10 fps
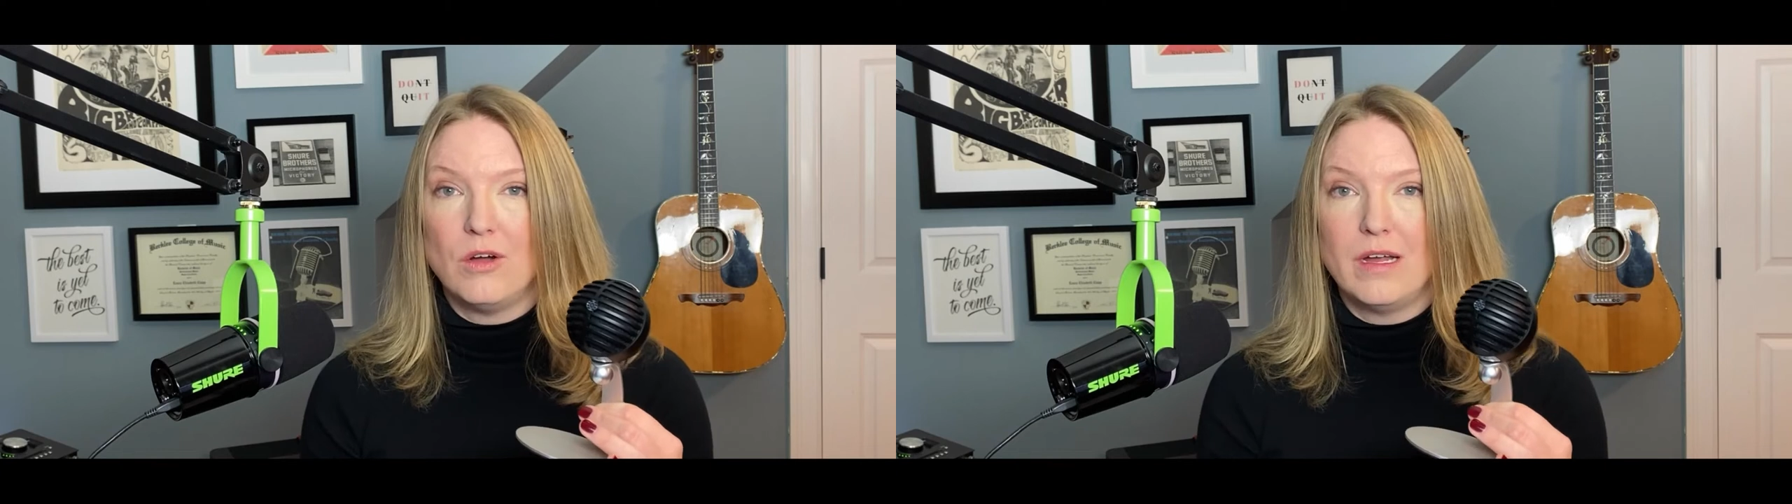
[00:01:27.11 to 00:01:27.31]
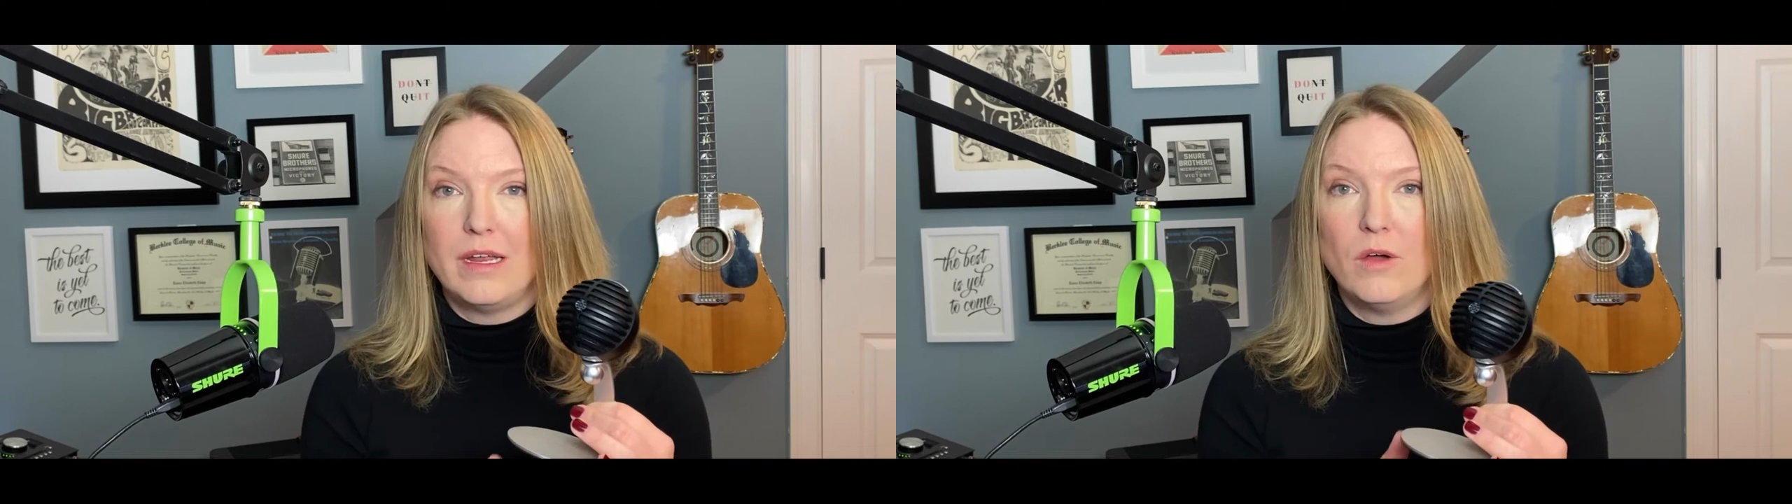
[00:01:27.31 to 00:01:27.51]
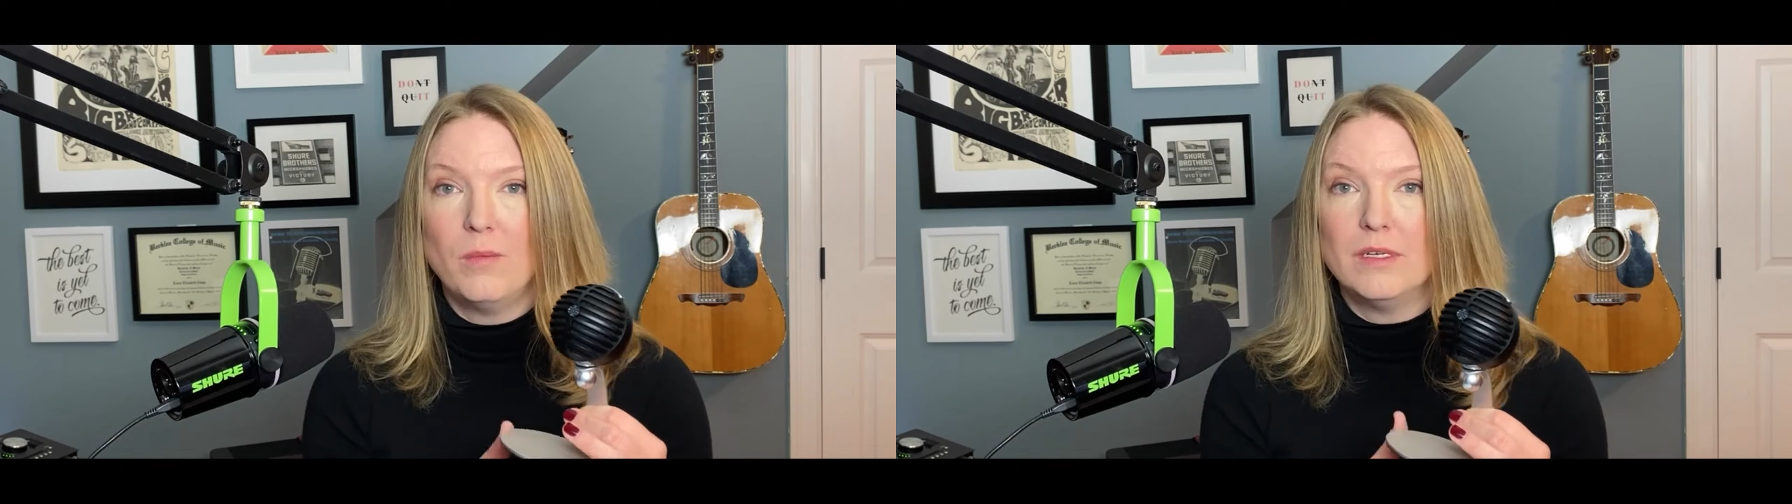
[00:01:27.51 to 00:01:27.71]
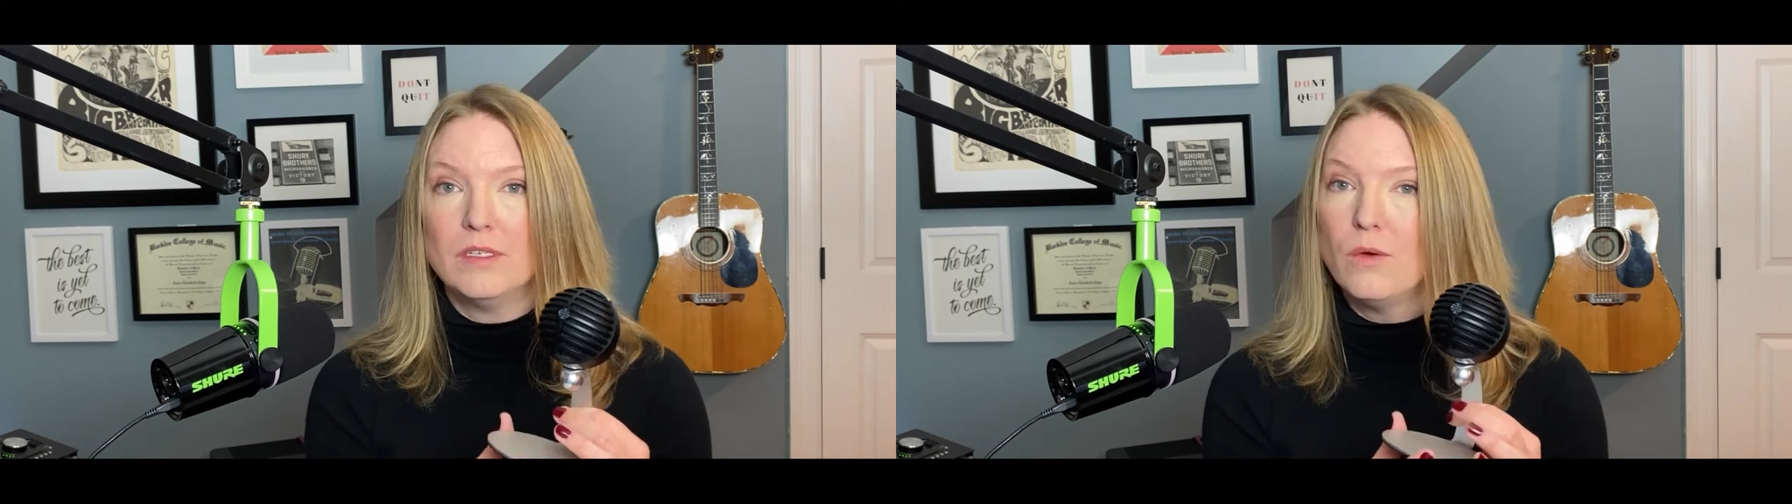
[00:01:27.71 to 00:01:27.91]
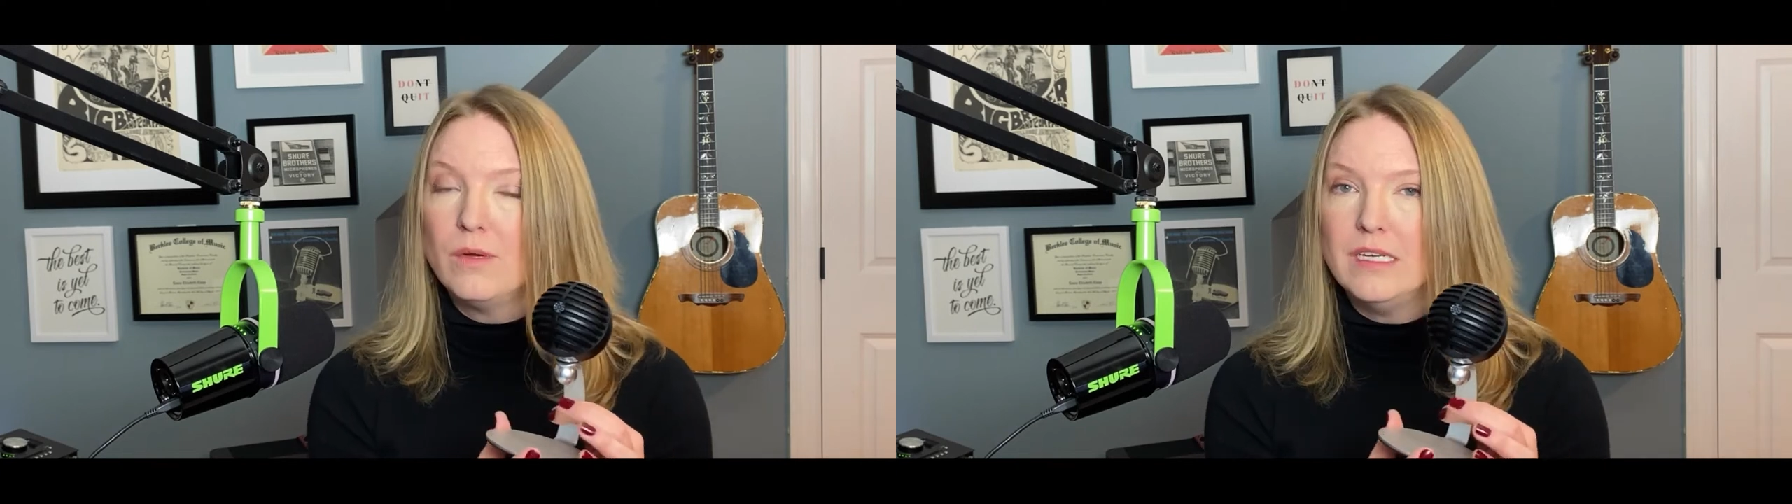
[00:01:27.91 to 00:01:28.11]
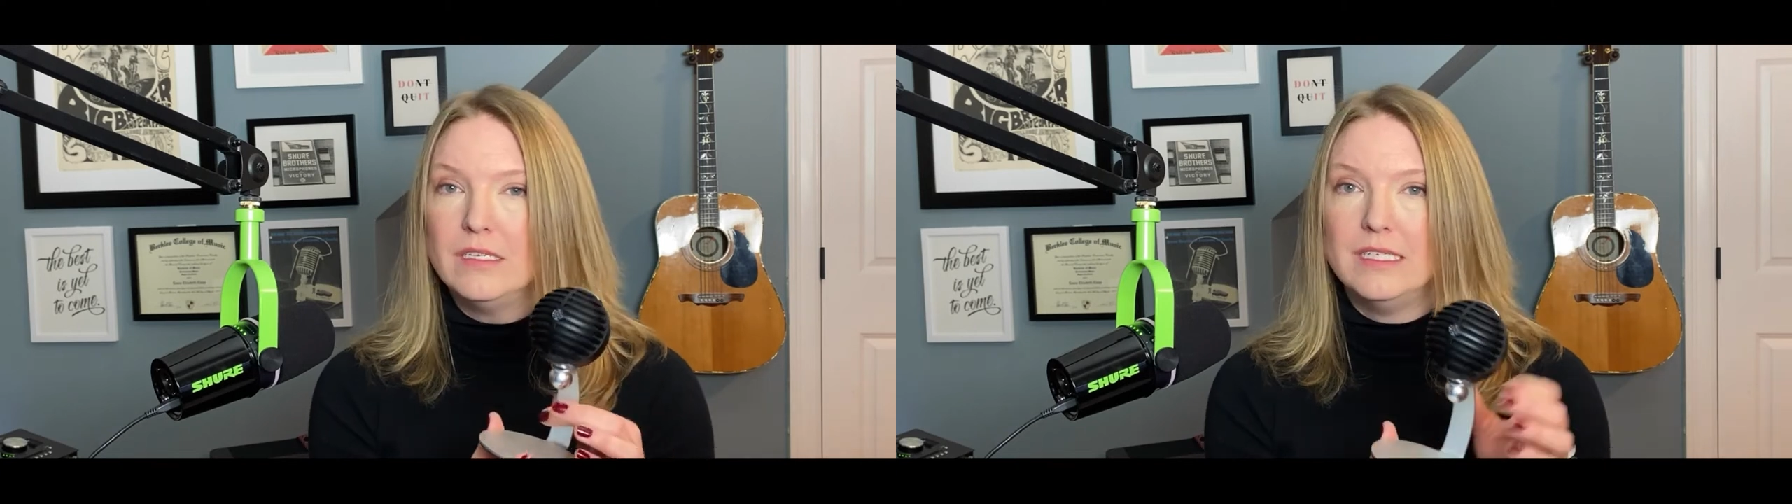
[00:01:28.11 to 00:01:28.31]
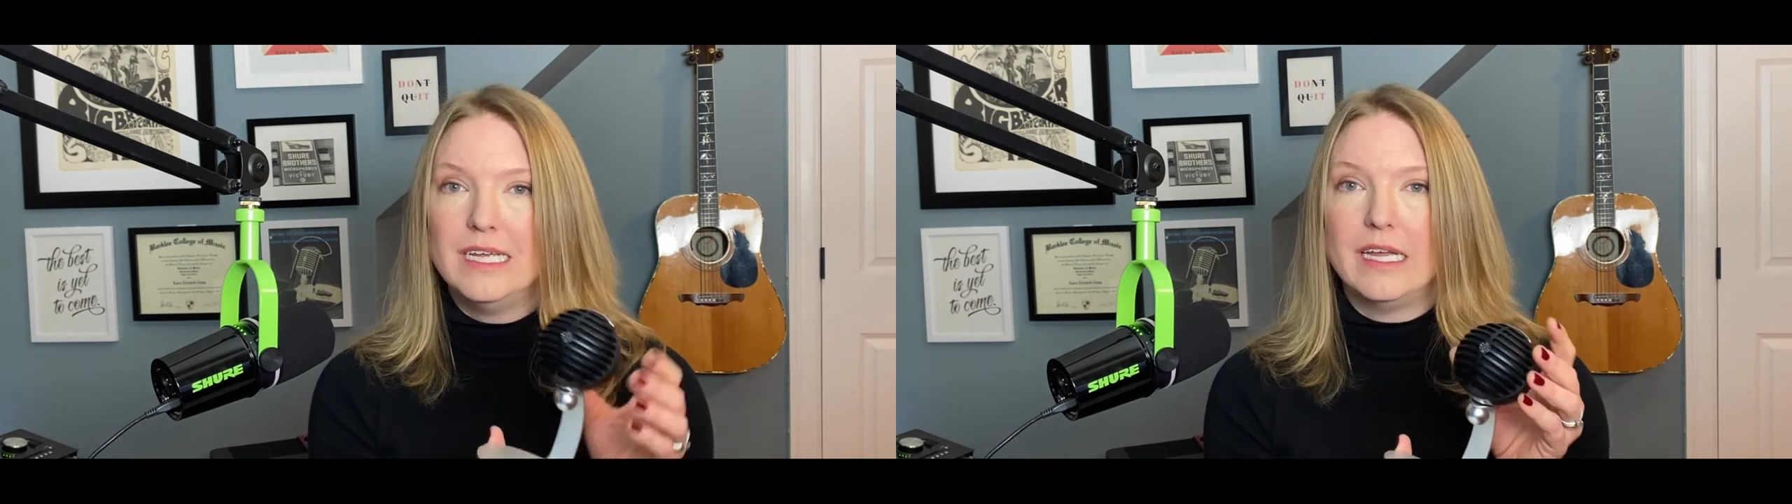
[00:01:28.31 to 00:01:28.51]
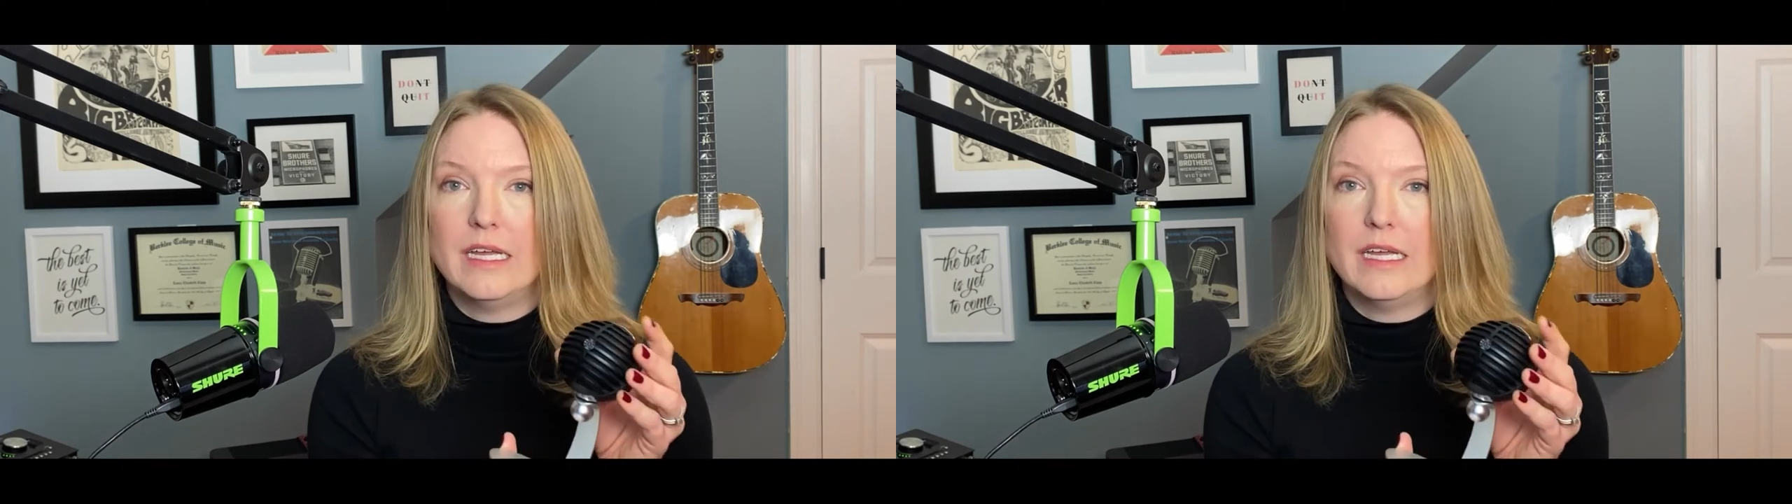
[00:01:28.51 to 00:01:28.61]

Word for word: audio but don't need to dig